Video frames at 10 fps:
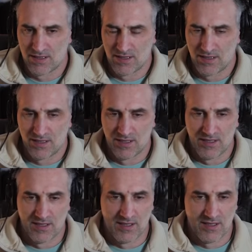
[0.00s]
And then we
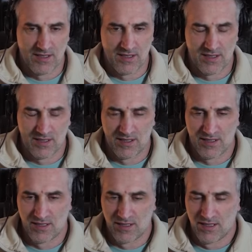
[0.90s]
got another one going off.
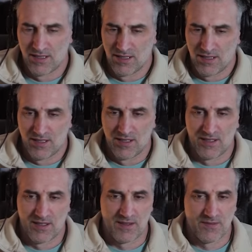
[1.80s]
So duty
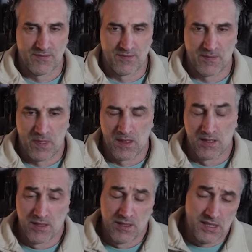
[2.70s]
timer right here. Hit that
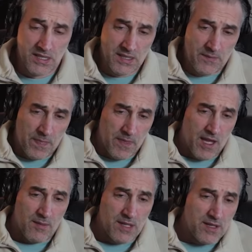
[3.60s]
button. Good. I
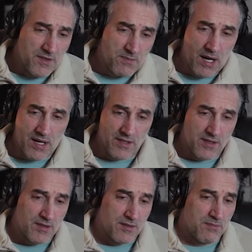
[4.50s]
mean, he's smart.
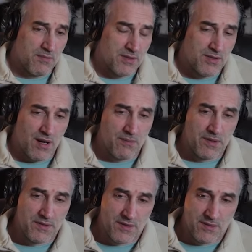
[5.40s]
The out the oil. Trump
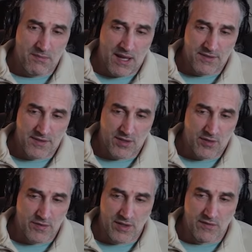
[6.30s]
is the master of
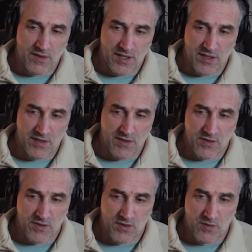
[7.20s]
DB. He's
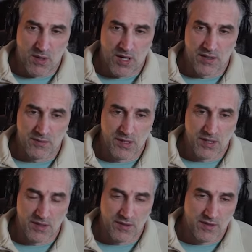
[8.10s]
also smart Shake.
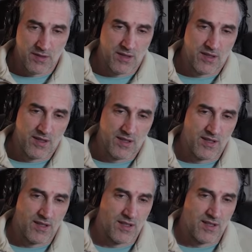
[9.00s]
because
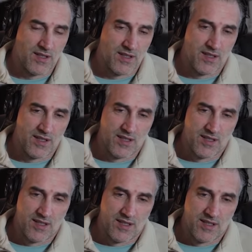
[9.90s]
Going back into the
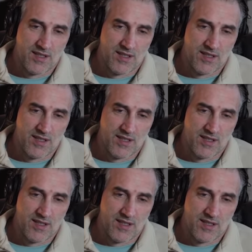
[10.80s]
oil.